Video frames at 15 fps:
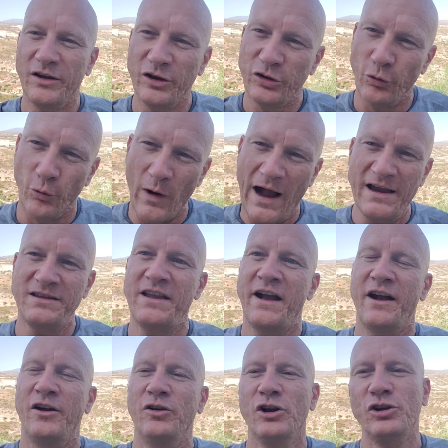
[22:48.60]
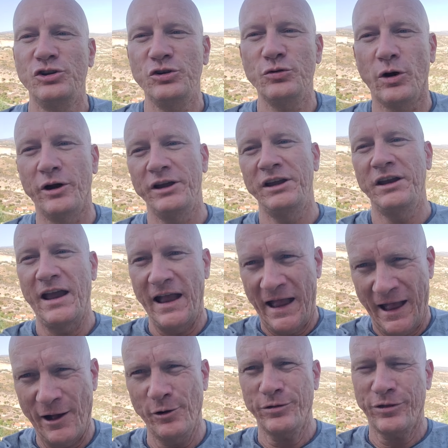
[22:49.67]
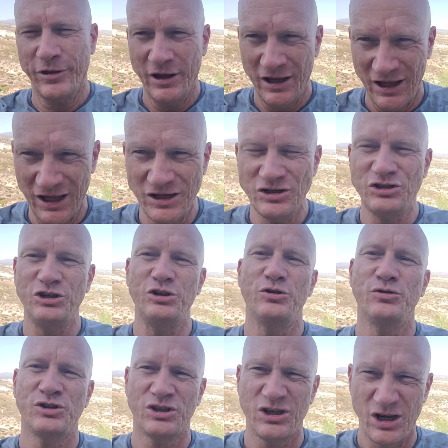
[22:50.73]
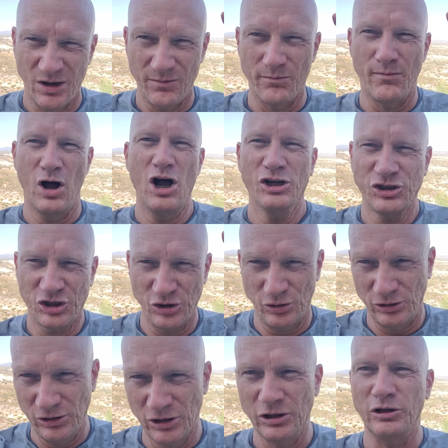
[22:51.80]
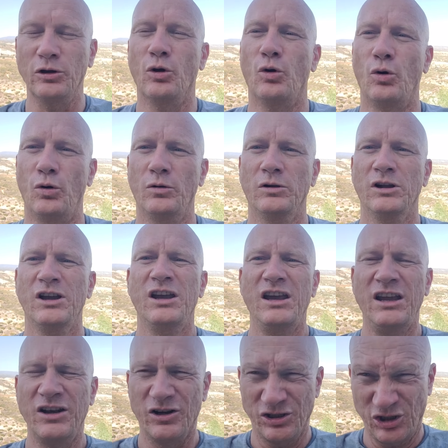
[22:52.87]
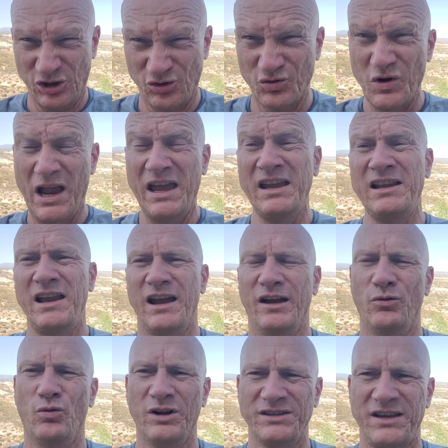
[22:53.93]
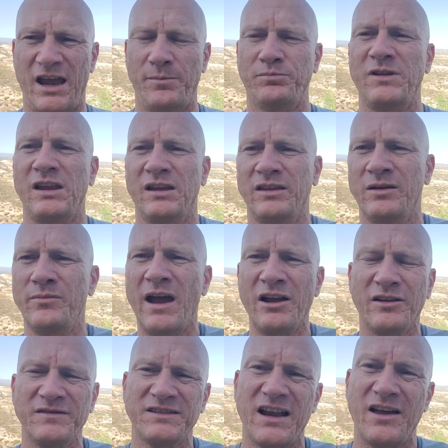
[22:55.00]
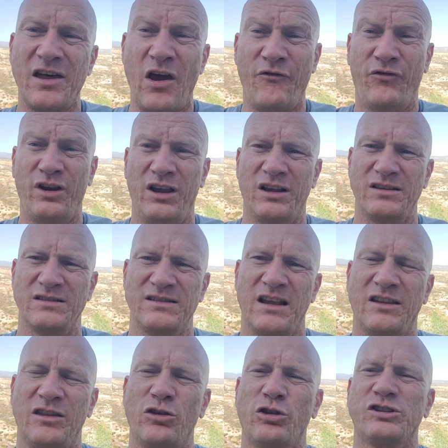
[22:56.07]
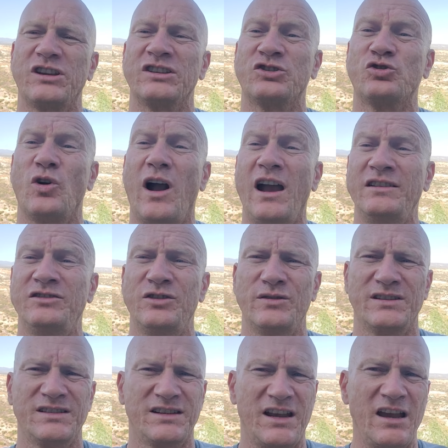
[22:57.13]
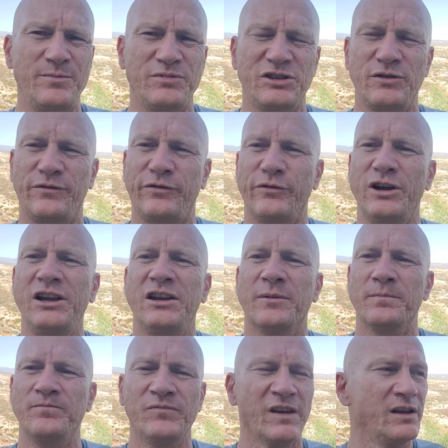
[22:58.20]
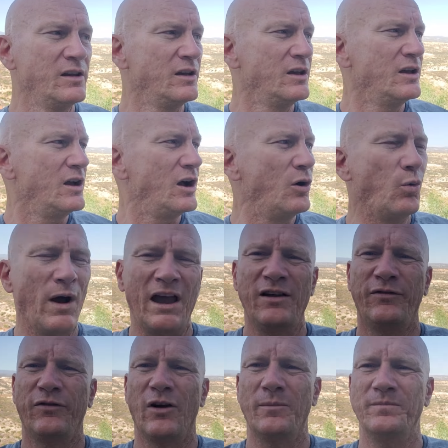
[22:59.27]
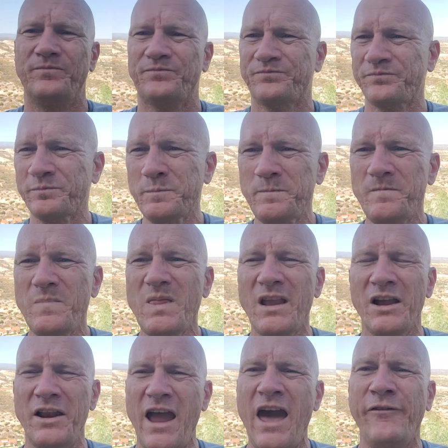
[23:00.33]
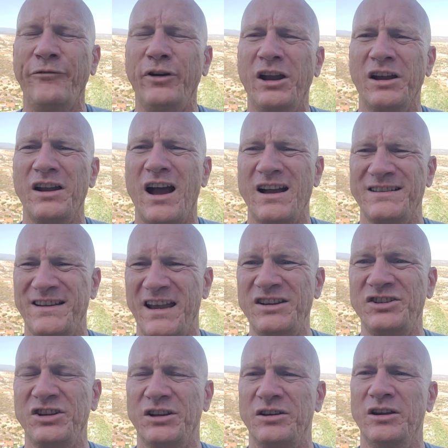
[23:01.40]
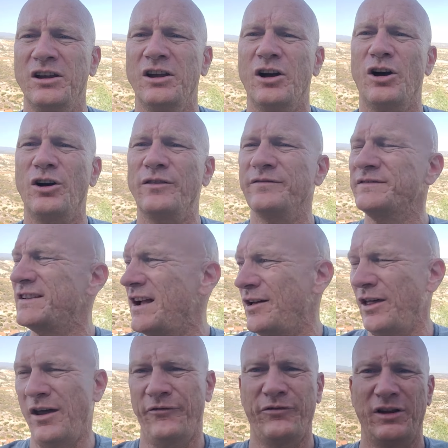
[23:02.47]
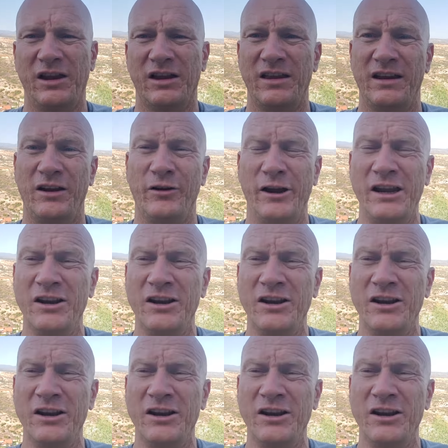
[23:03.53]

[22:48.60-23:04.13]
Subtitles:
Right now, you are in a health-induced martial law. In Australia, what's happening? The amount of South Africans that just tried to escape to freedom away from an Africanization of South Africa that are in